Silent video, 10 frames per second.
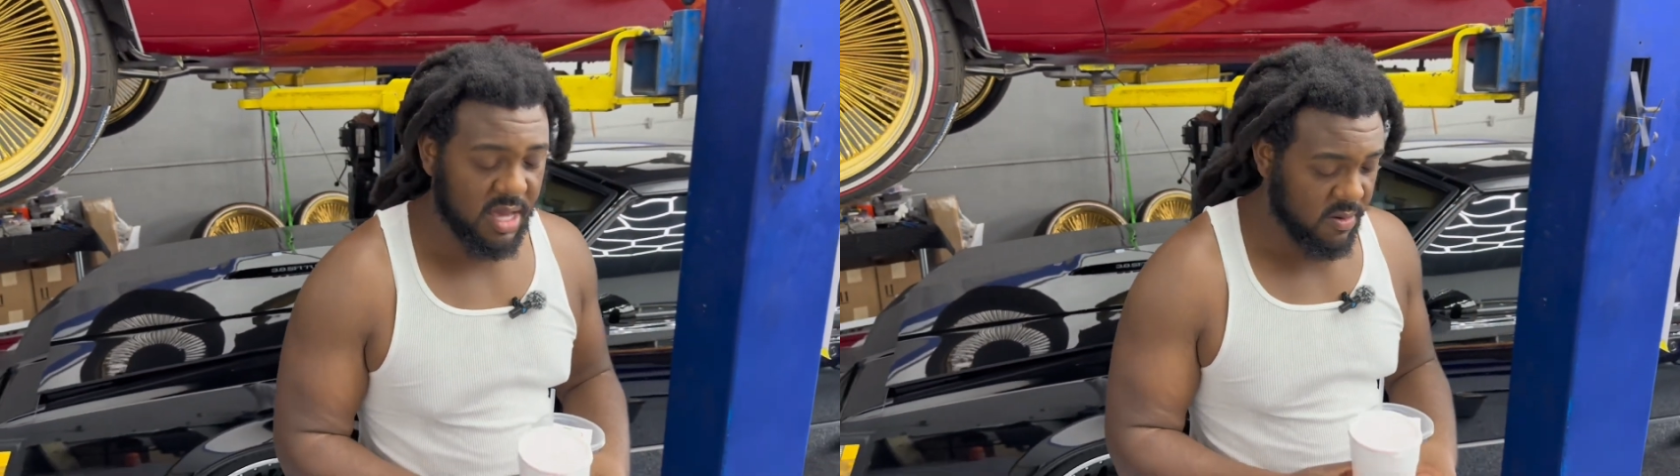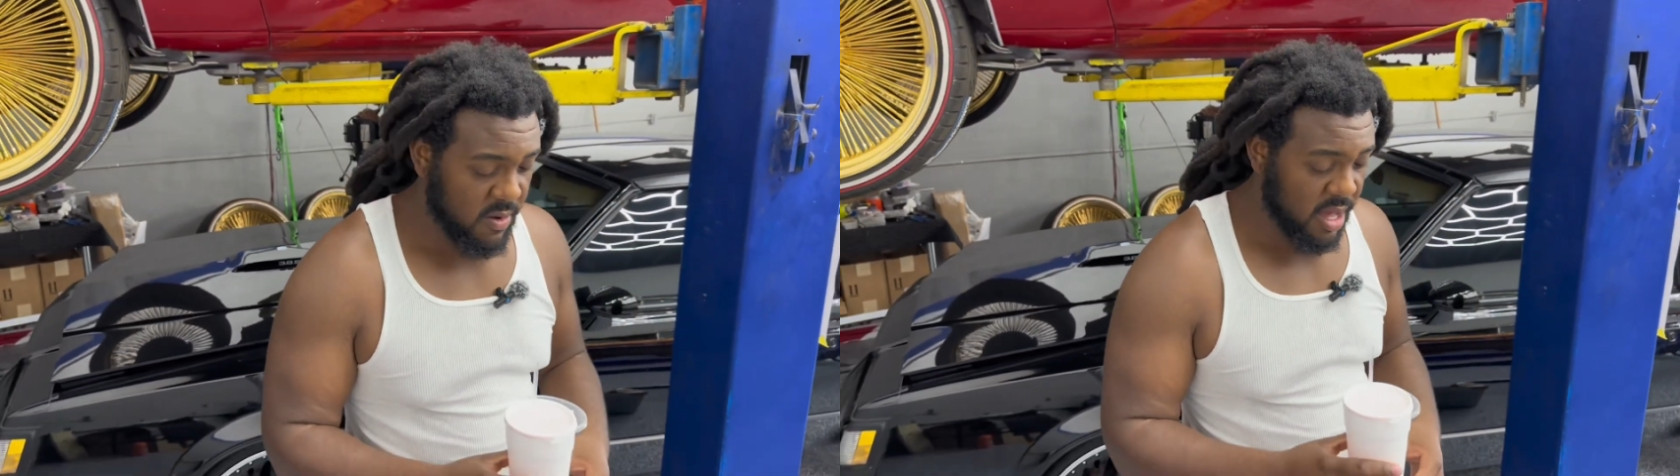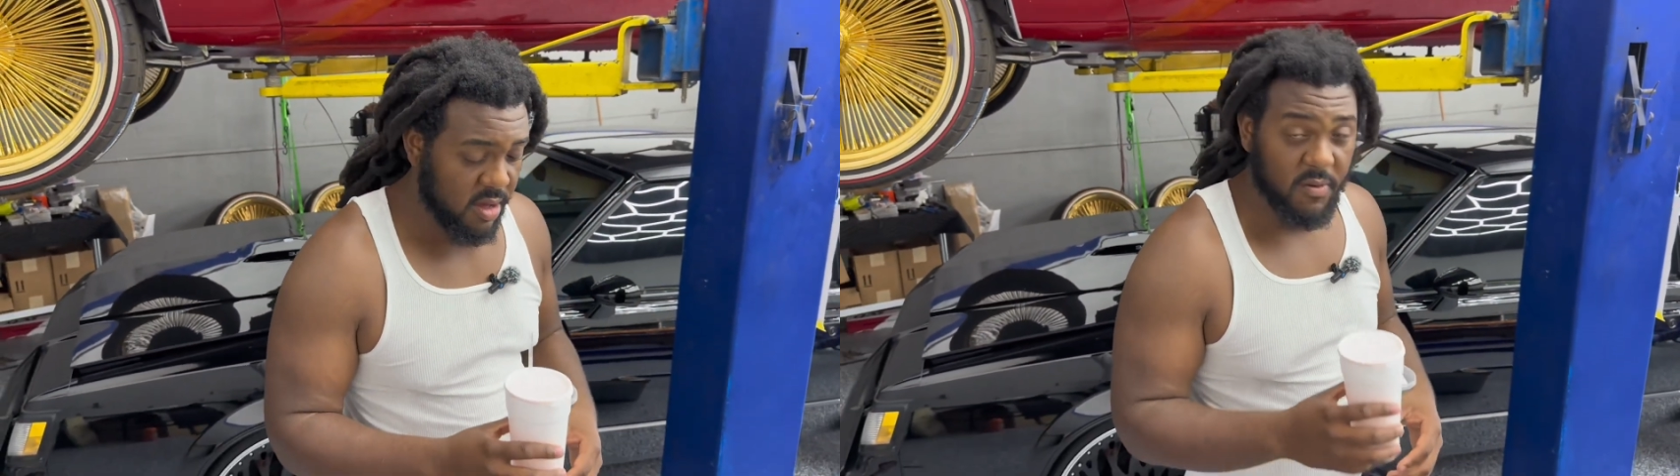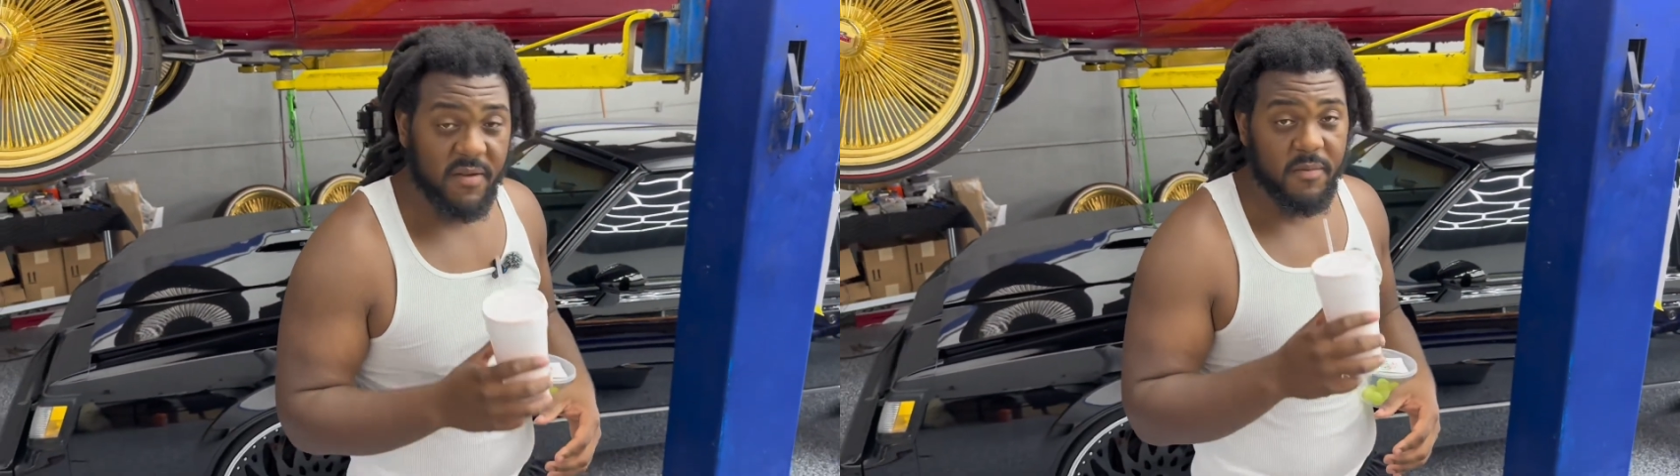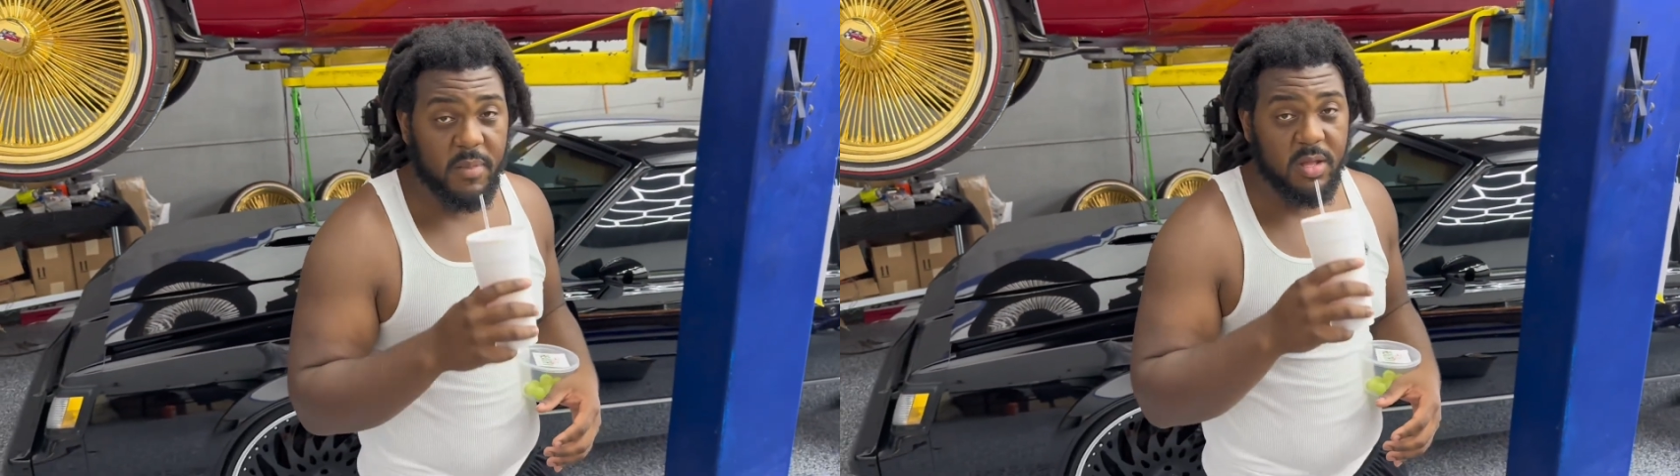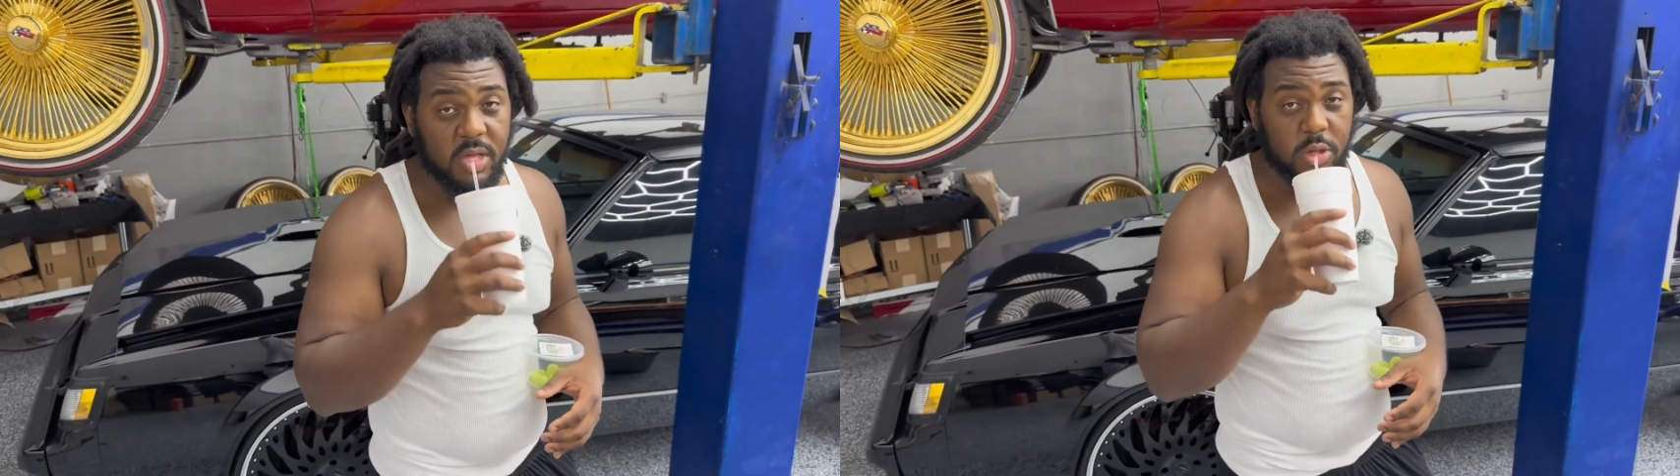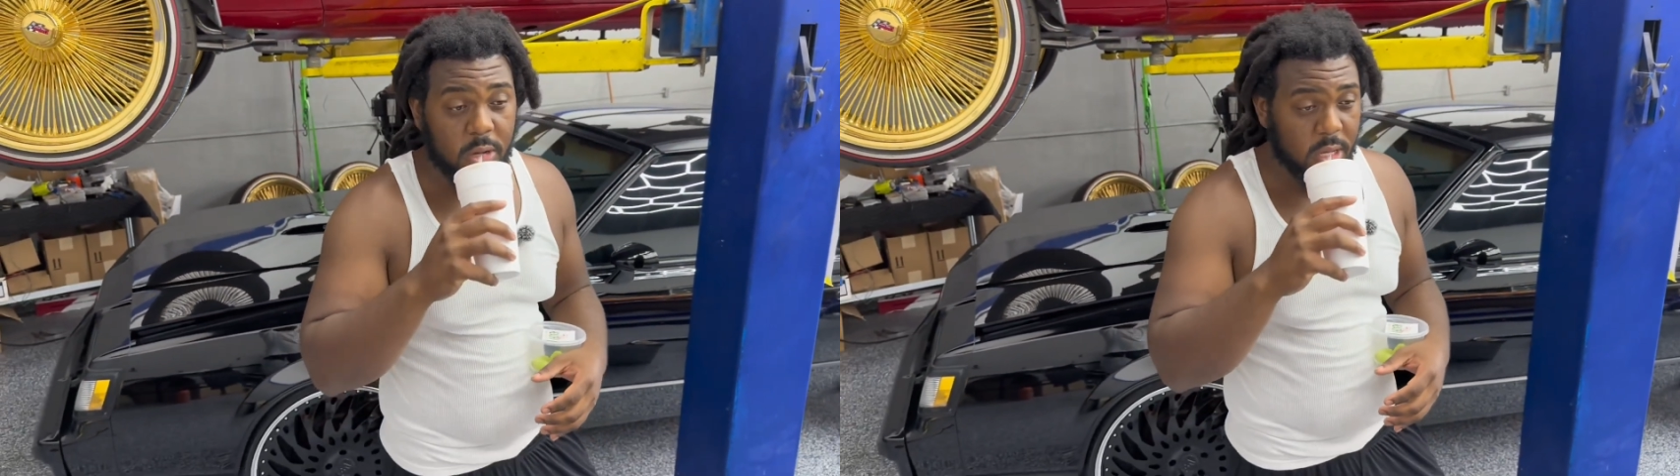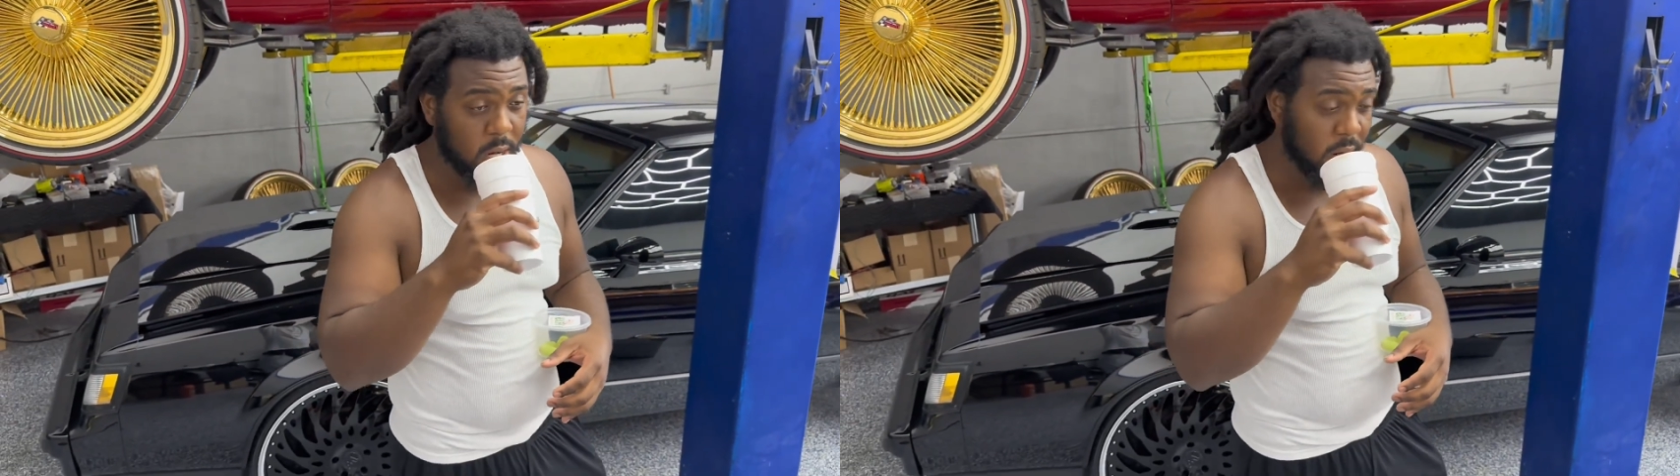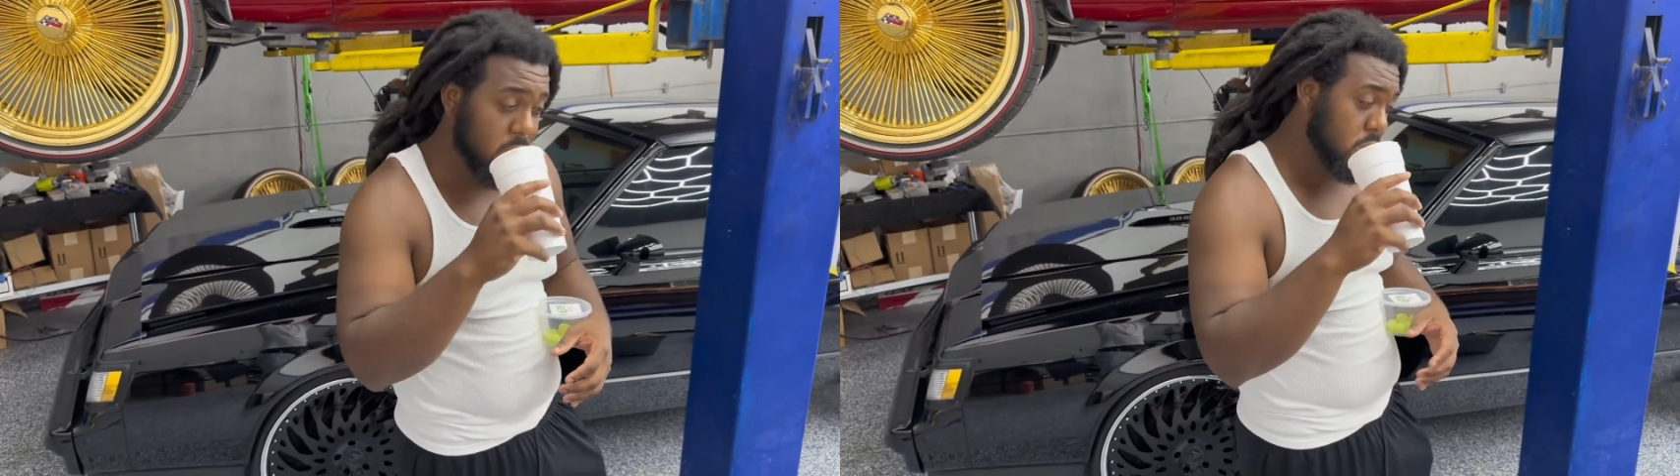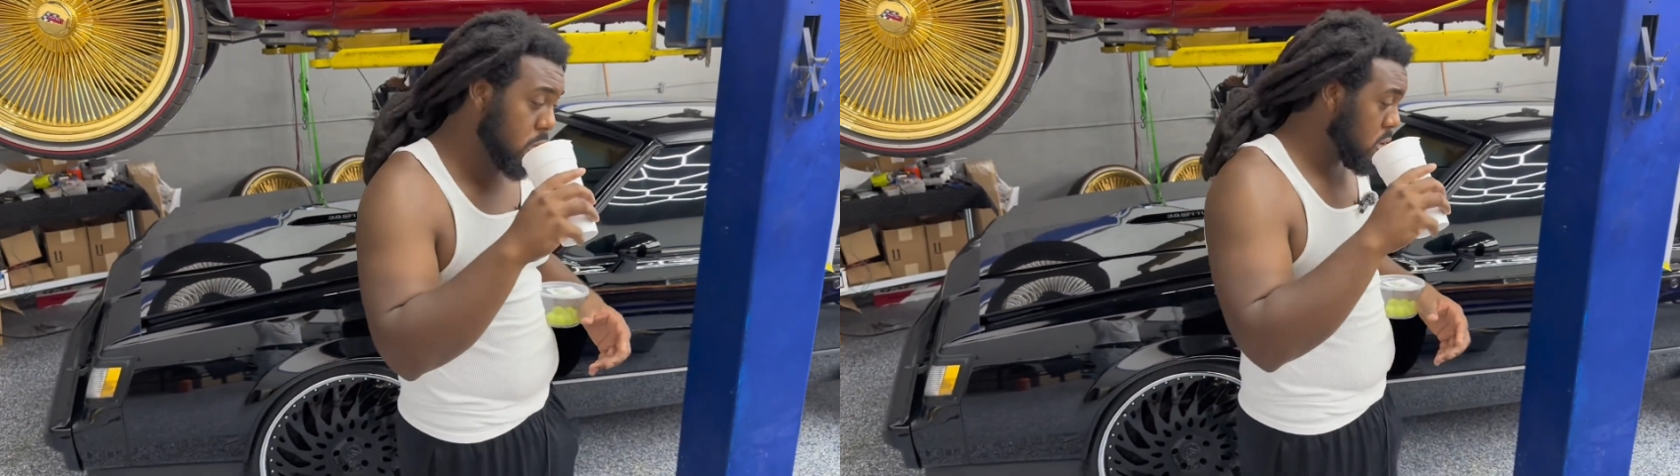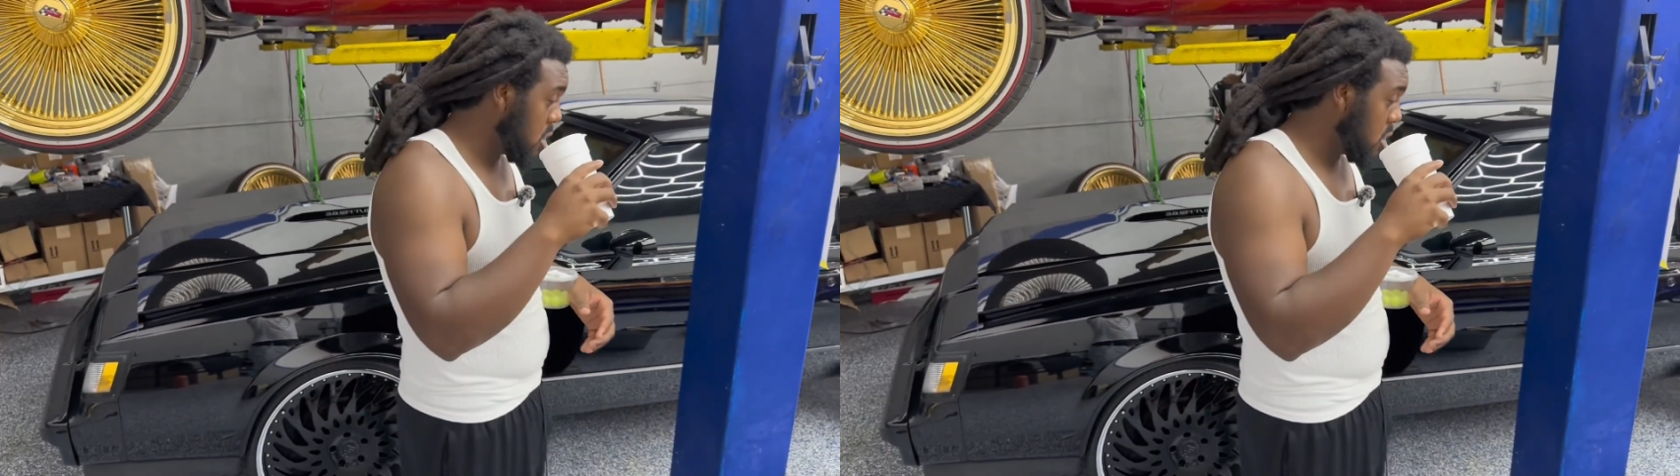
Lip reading: away from in the street. You already know.